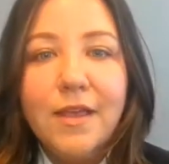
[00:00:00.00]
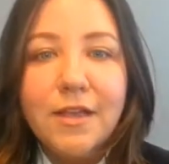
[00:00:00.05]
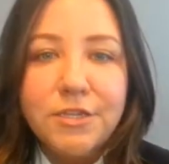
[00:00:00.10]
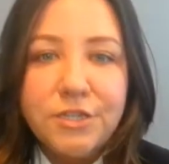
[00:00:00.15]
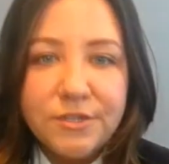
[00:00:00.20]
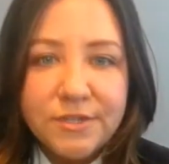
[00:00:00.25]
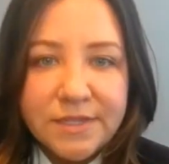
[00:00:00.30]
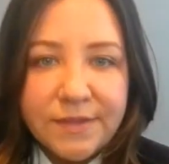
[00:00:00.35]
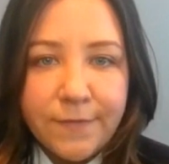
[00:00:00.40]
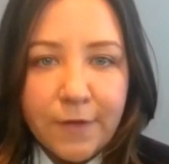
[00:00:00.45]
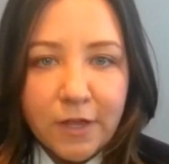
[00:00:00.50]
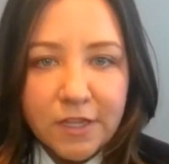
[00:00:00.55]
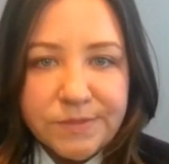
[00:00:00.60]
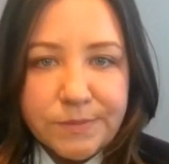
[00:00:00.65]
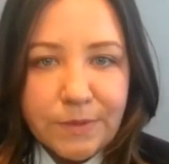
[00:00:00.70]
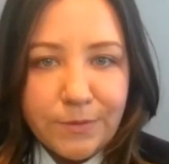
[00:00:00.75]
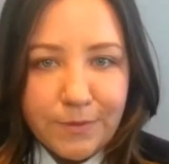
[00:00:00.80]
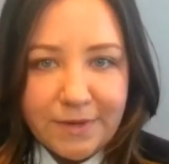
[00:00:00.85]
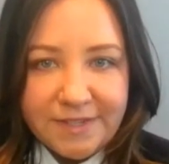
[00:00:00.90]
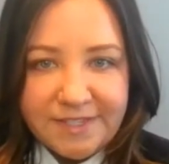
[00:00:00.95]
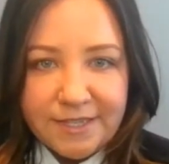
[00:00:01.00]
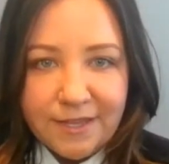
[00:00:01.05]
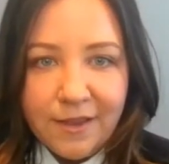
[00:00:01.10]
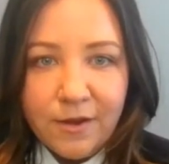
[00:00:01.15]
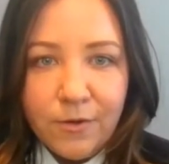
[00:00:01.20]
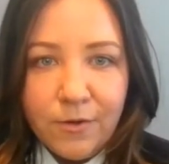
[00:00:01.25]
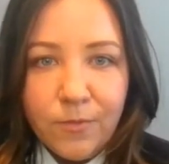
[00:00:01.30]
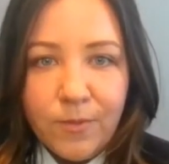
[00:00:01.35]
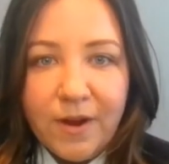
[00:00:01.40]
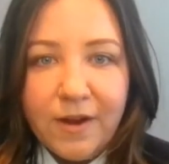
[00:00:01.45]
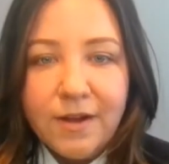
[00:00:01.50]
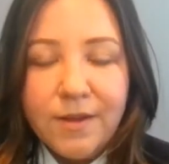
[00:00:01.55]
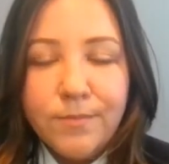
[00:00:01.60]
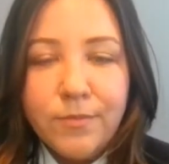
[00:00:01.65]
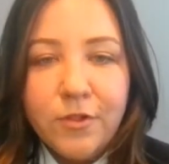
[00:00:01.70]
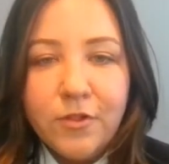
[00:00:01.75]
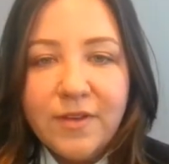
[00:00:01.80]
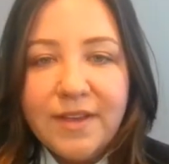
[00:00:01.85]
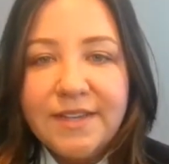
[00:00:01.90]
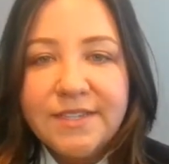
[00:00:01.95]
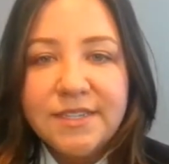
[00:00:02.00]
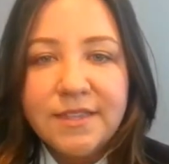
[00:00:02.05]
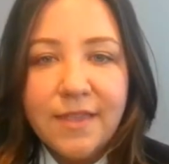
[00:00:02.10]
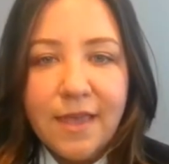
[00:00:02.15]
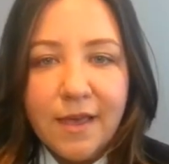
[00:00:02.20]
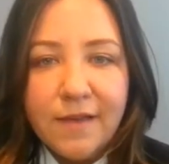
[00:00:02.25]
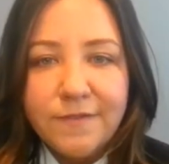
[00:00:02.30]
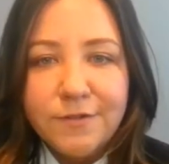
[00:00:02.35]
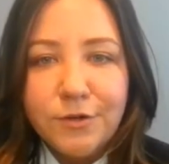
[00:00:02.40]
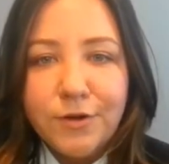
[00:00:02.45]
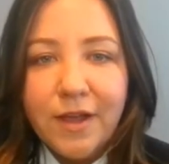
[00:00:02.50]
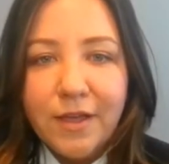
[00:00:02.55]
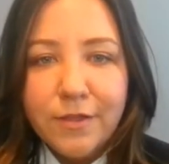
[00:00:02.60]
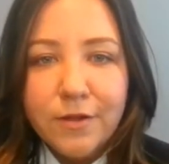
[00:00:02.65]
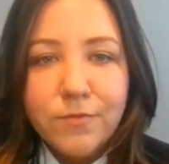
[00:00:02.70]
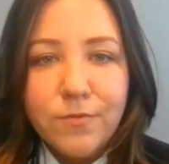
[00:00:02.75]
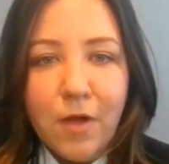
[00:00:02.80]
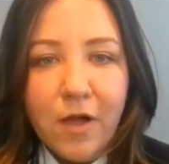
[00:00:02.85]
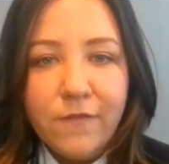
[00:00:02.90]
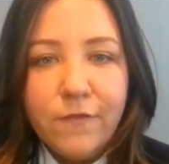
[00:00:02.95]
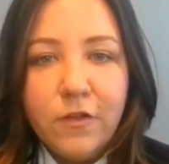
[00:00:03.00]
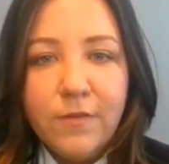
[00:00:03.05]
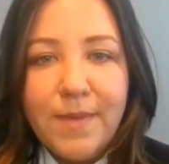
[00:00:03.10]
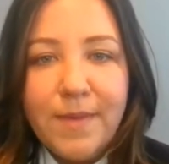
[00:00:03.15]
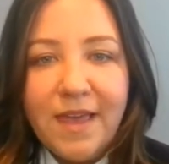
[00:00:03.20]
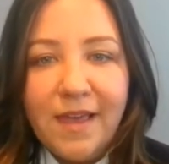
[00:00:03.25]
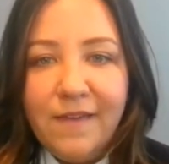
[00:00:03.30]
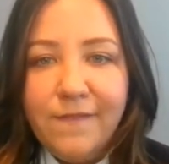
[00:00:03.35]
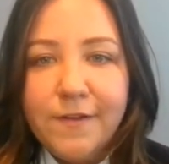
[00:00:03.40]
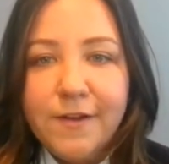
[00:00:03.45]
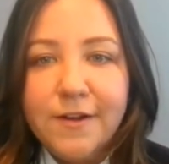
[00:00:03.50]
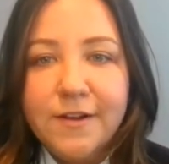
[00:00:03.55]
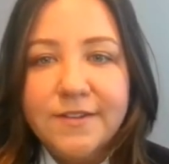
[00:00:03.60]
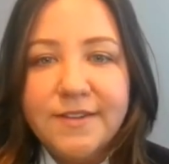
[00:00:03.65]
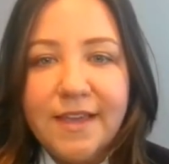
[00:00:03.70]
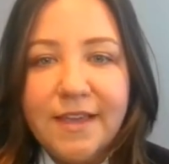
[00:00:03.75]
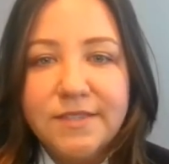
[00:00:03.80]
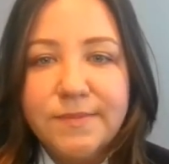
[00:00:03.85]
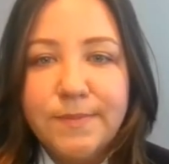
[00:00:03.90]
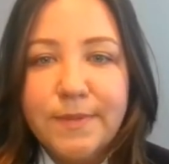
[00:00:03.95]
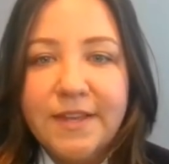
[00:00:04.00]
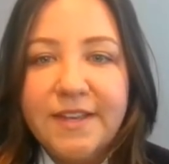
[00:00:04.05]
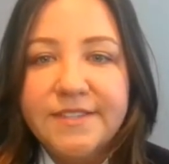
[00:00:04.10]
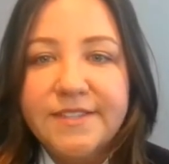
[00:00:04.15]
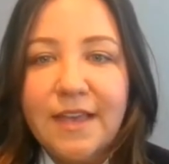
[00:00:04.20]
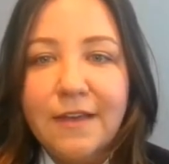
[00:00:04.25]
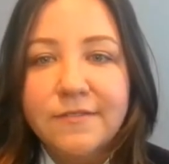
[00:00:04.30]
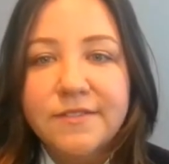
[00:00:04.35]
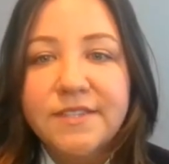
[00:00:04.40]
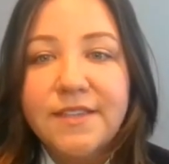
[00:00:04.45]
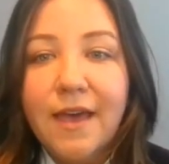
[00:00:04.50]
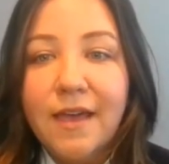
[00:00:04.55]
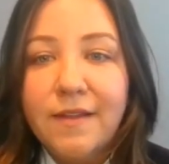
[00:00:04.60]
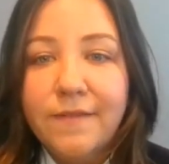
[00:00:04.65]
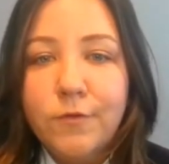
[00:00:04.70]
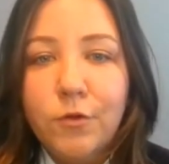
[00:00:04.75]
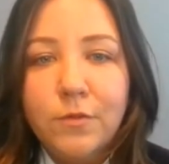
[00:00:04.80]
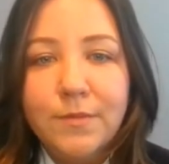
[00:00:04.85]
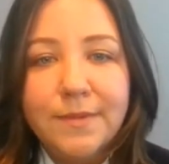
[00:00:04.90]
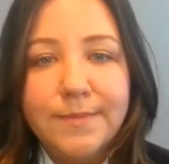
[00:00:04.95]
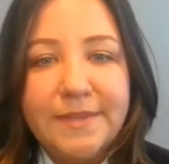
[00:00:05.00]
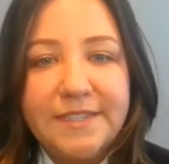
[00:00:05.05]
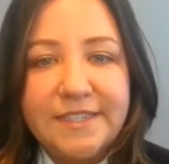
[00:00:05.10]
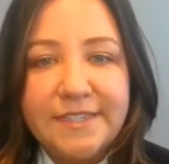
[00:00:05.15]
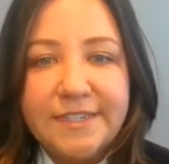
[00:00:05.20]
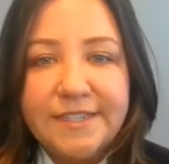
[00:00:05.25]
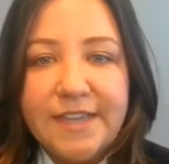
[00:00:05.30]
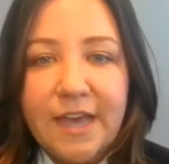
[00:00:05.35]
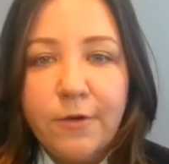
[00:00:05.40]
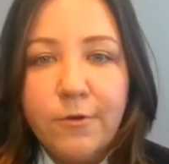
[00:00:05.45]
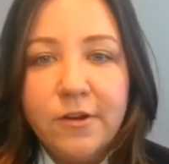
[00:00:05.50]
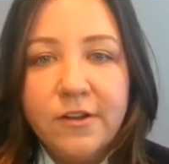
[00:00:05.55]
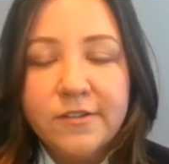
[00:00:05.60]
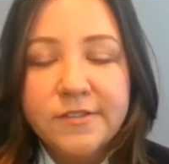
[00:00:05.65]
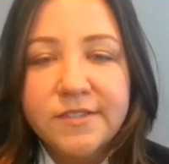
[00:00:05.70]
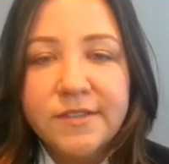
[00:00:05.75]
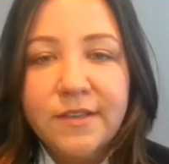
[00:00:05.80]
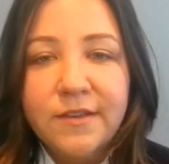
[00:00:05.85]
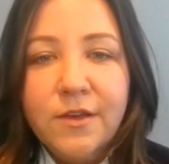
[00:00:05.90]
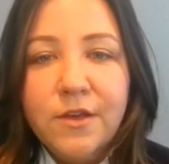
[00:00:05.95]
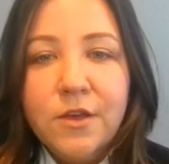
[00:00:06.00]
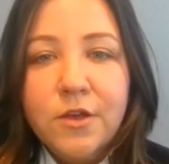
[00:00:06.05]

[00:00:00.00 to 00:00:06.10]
Issues have also arisen where an employee's theft or other wrongful behavior takes place outside of normal business hours.